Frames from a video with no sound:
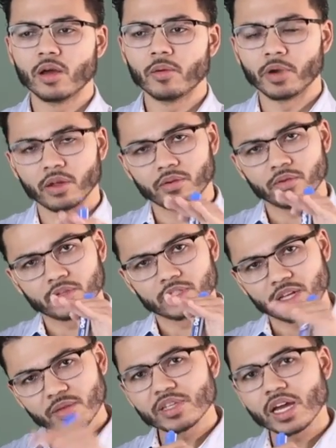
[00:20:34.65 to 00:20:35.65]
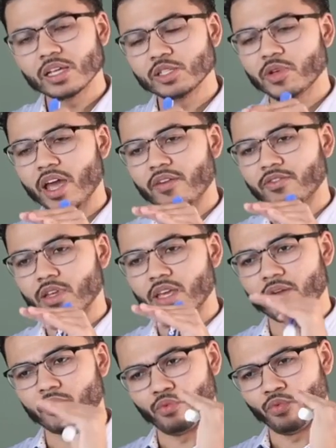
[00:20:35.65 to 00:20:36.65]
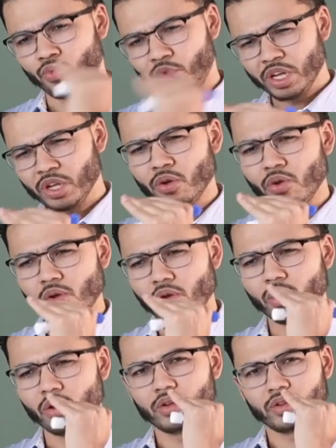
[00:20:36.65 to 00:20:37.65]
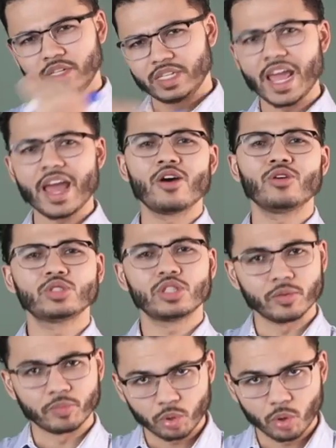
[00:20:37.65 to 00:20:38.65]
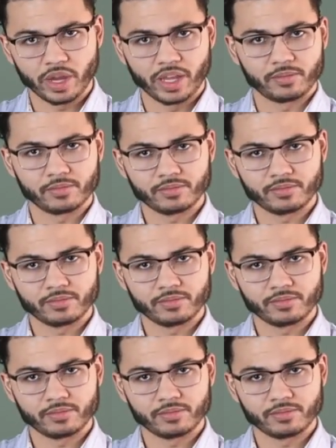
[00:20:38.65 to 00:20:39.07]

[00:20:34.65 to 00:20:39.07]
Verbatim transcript: But sometimes we have to get real down to the point.